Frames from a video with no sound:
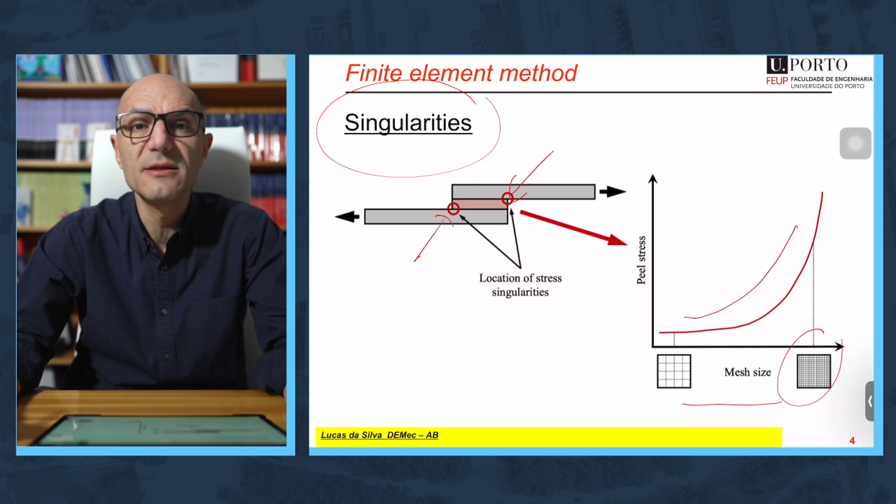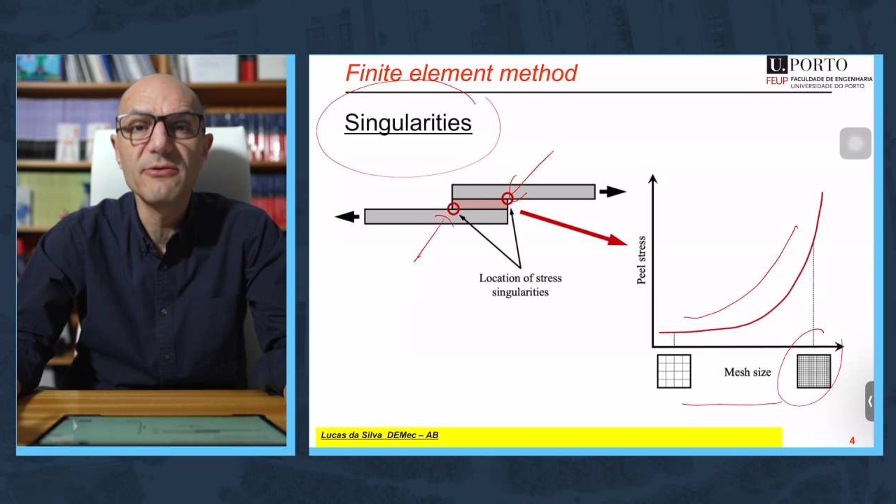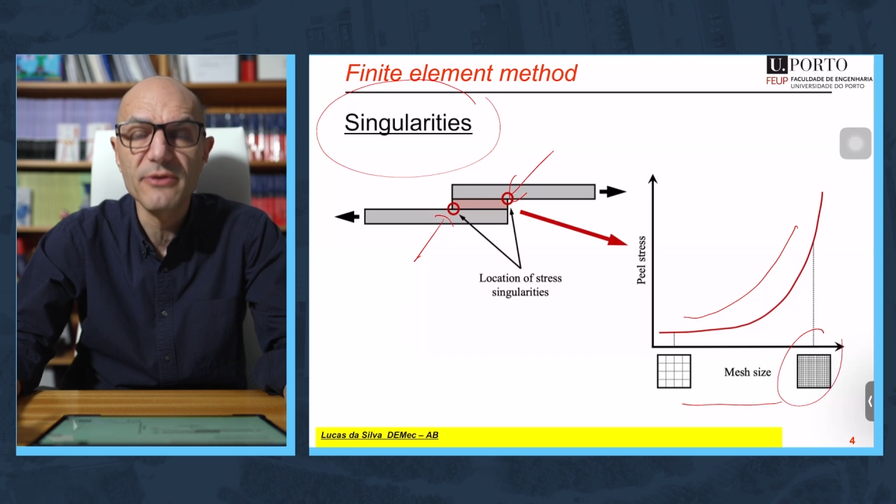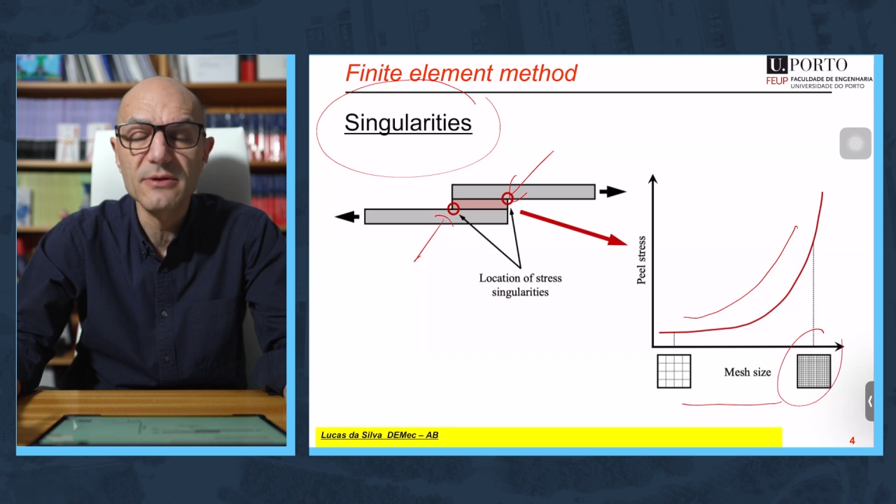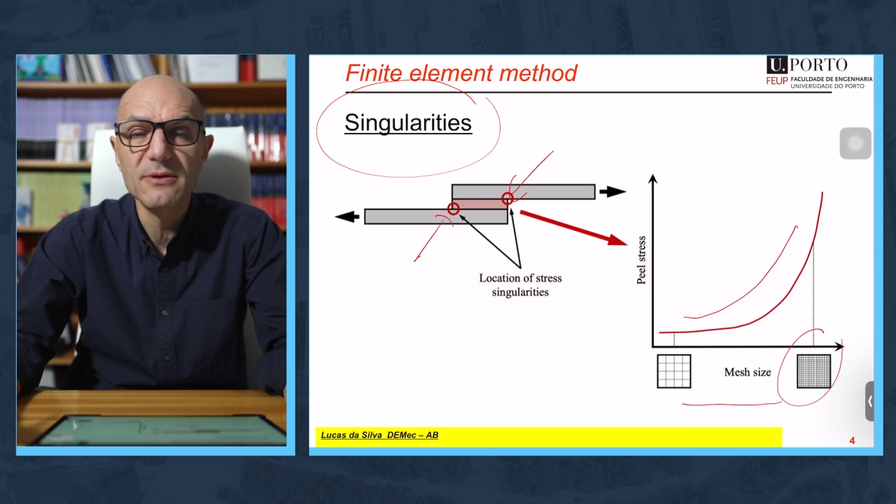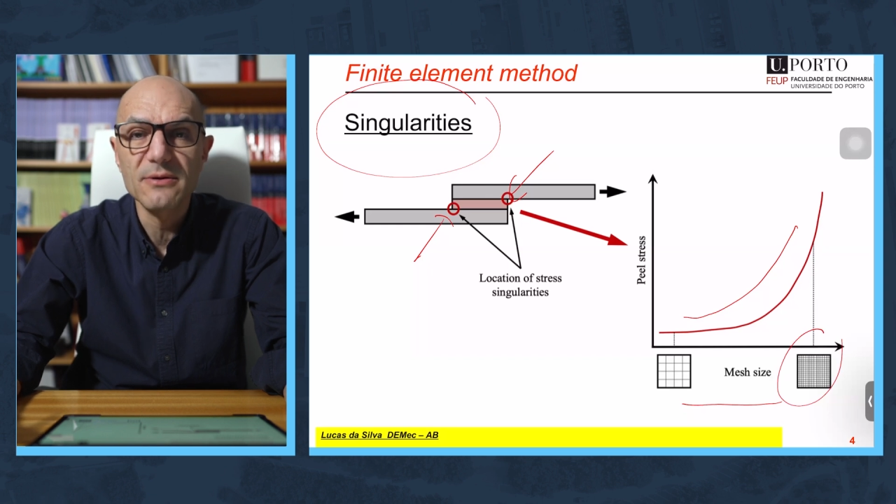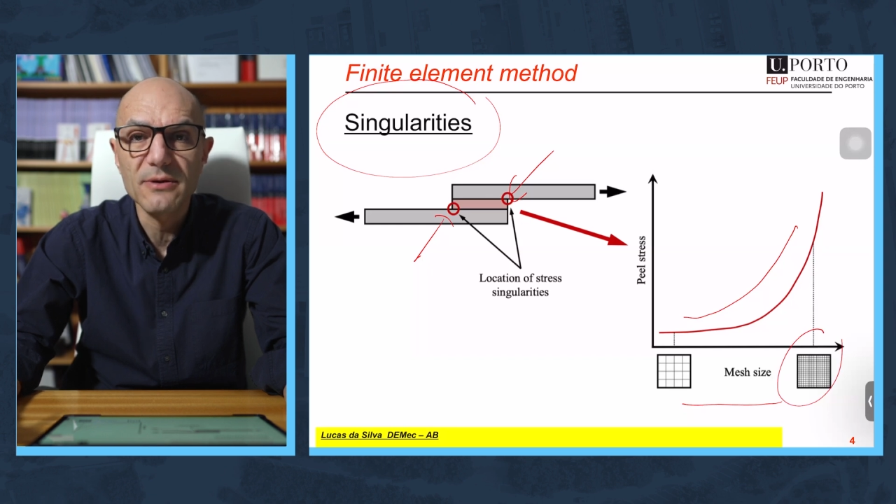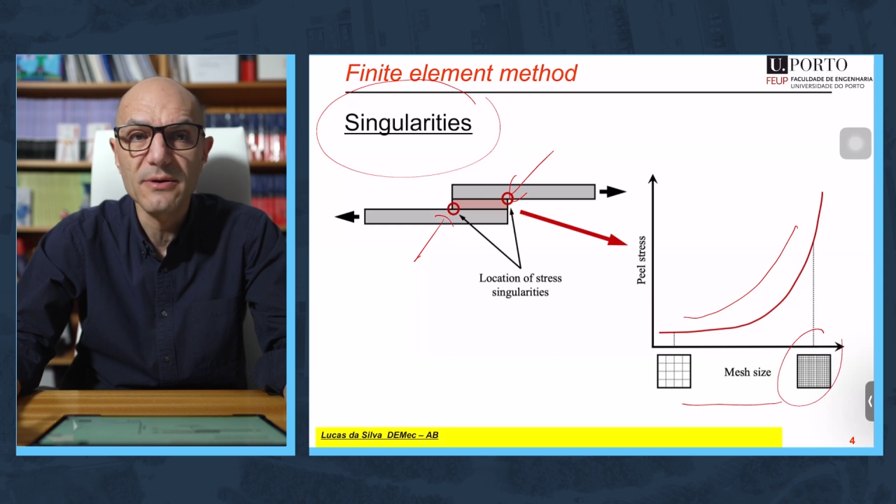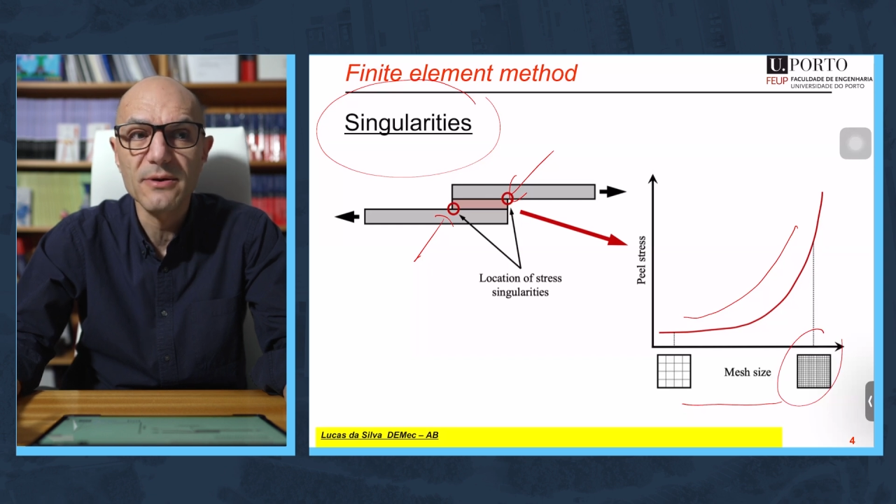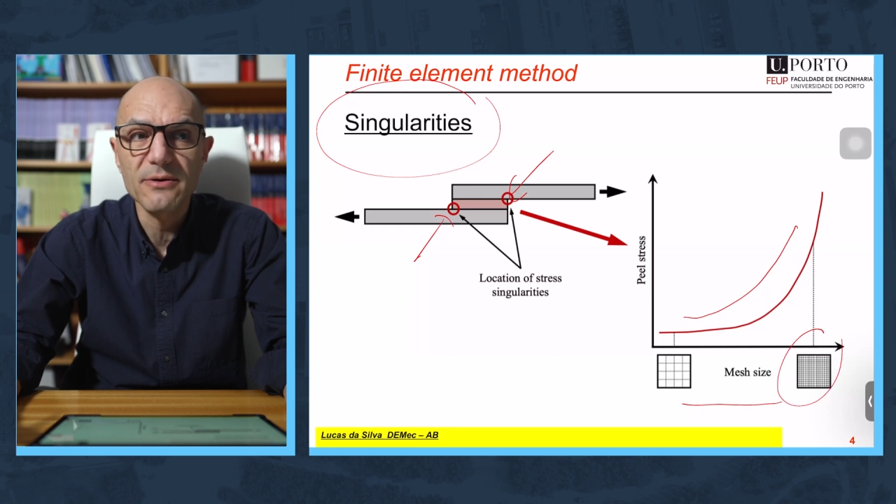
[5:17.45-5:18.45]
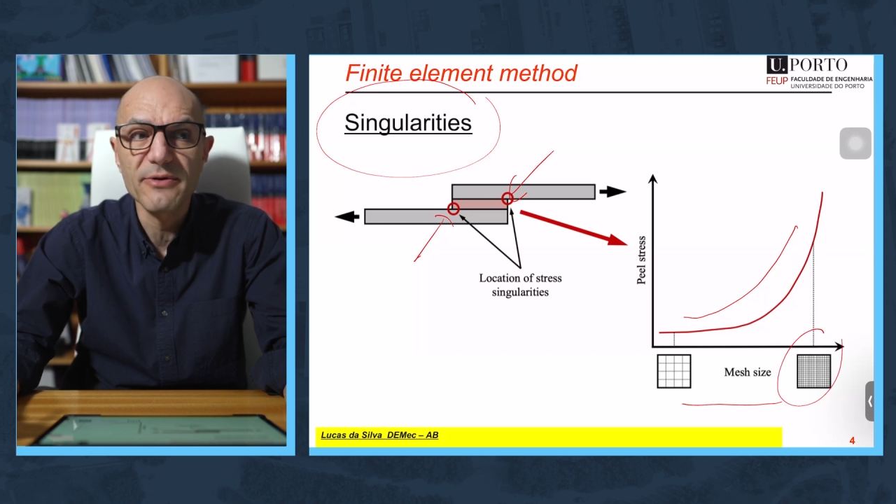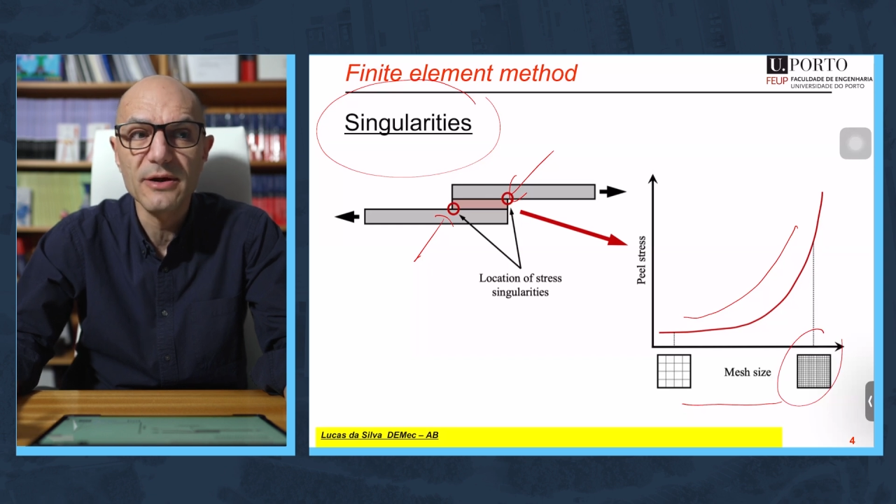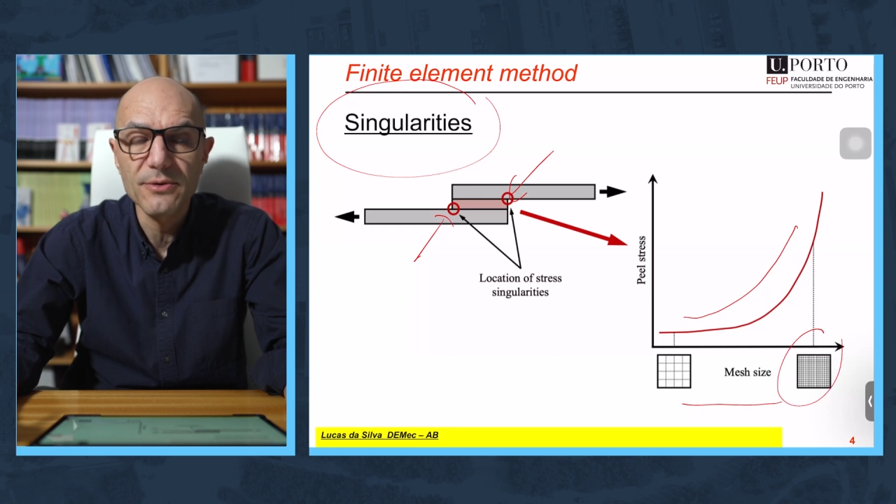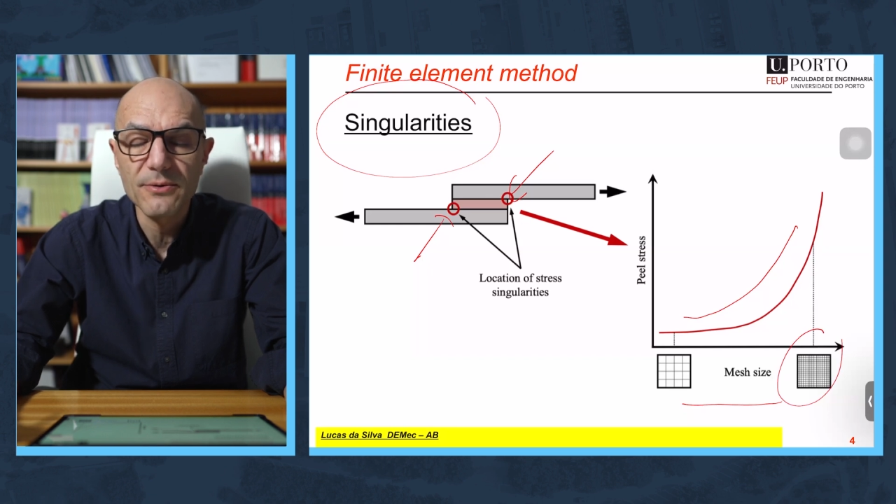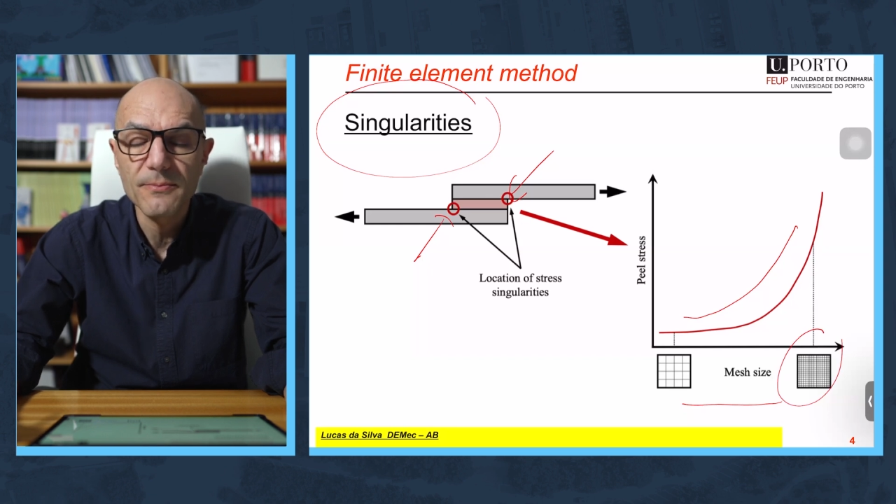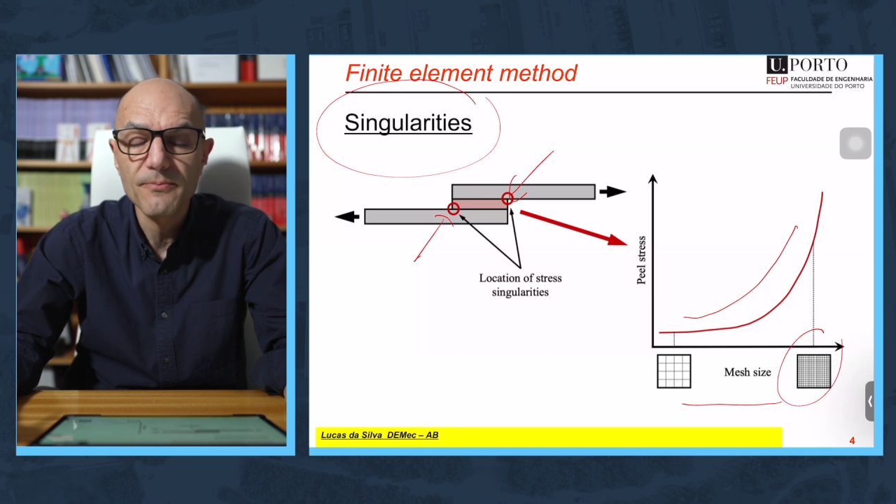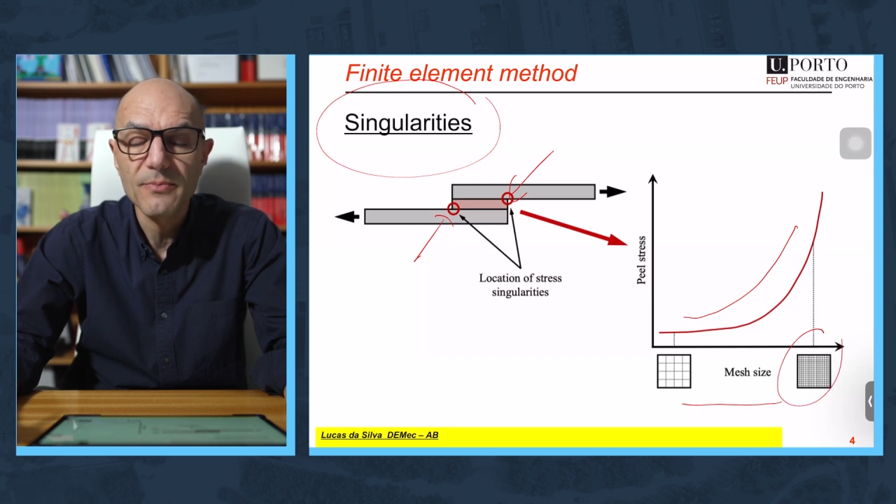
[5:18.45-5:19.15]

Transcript: different value.